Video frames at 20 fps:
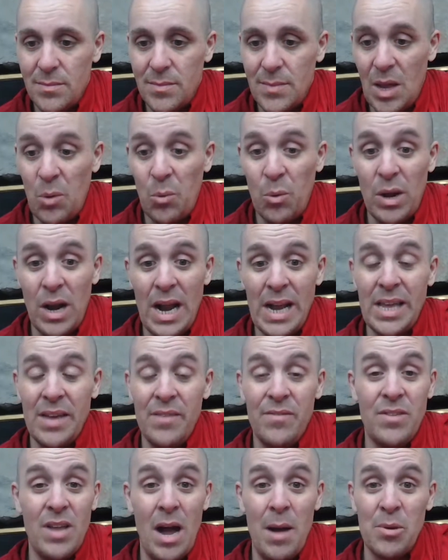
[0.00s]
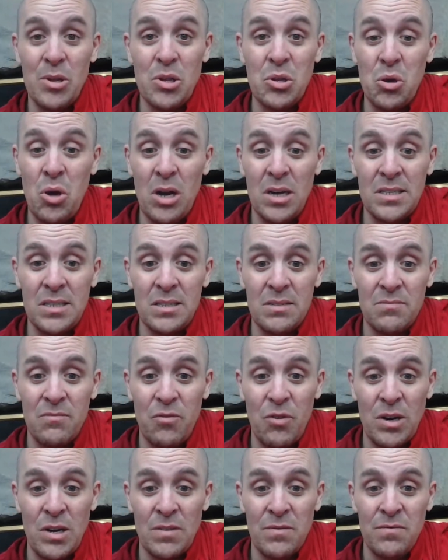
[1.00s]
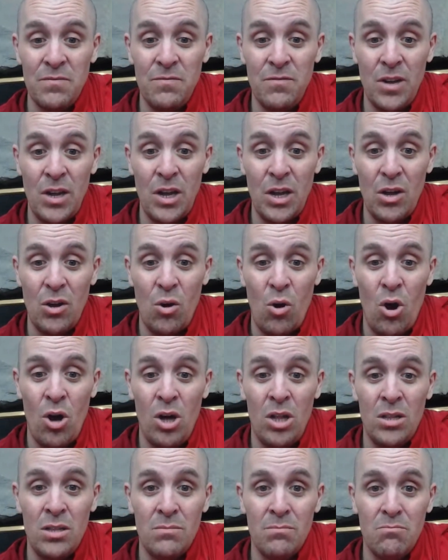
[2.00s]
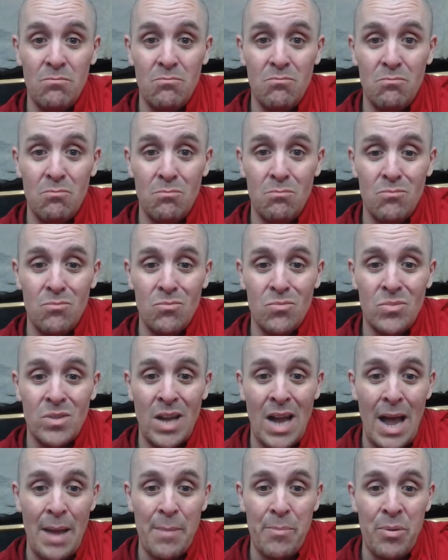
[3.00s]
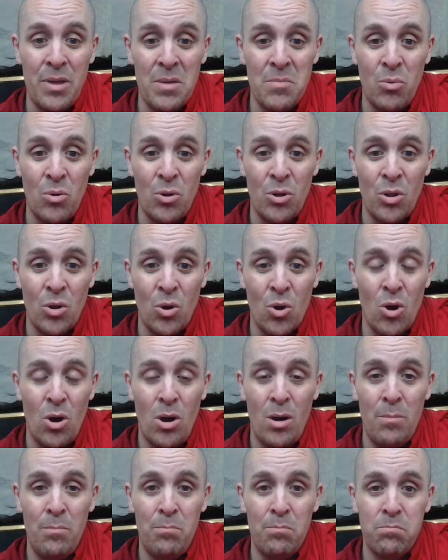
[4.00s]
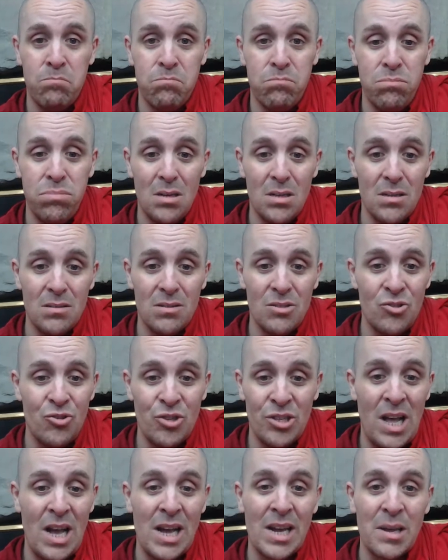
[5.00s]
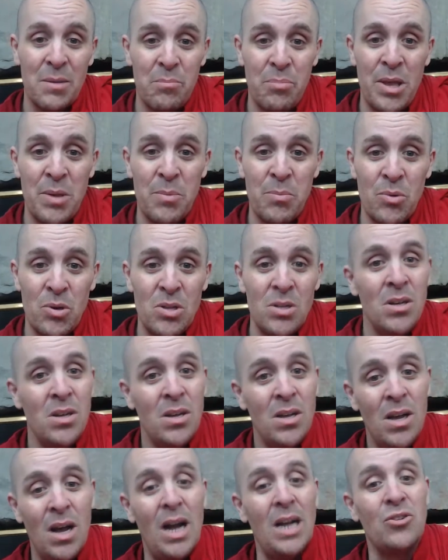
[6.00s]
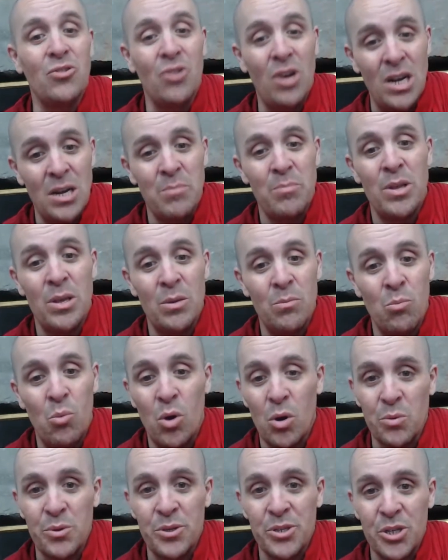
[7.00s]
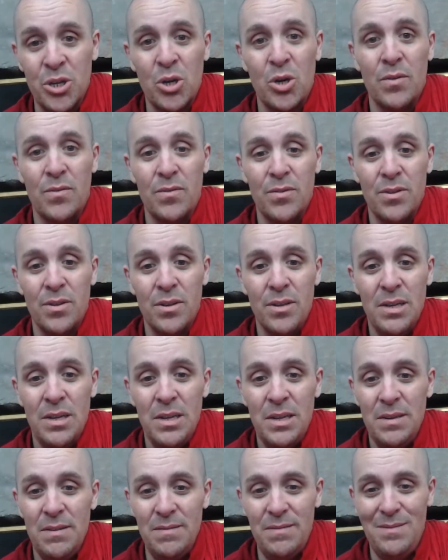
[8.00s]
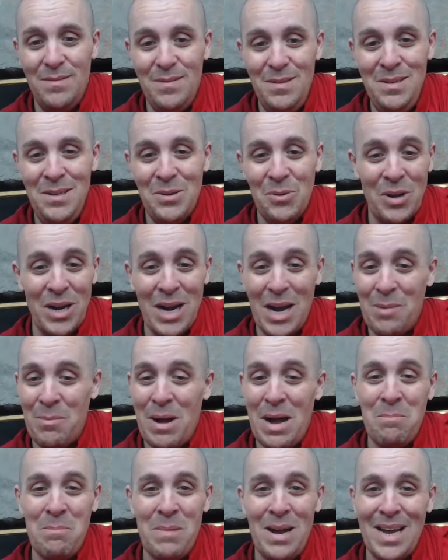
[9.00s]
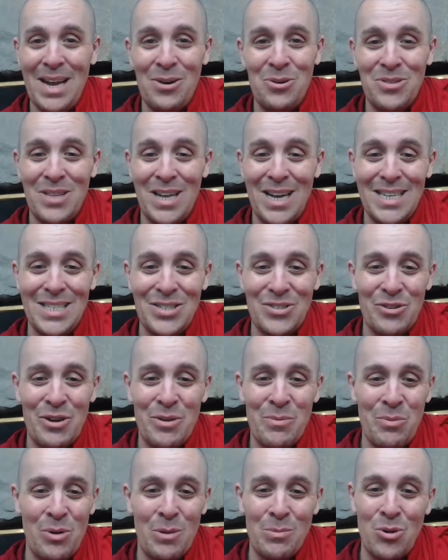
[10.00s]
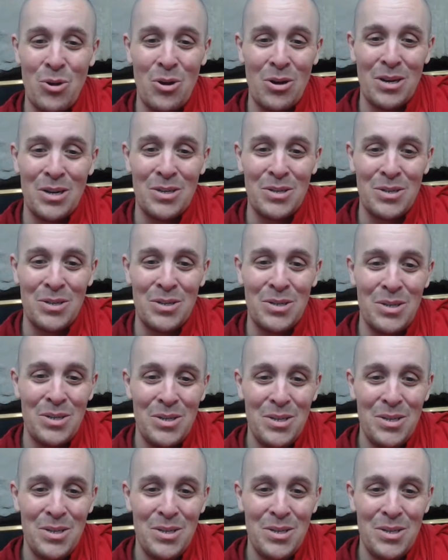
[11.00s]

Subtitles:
And when I give Dhamma talks in front of all Thai people or all Sri Lankan people, I try to be more reserved. When I'm on my own live stream, I'm talking to,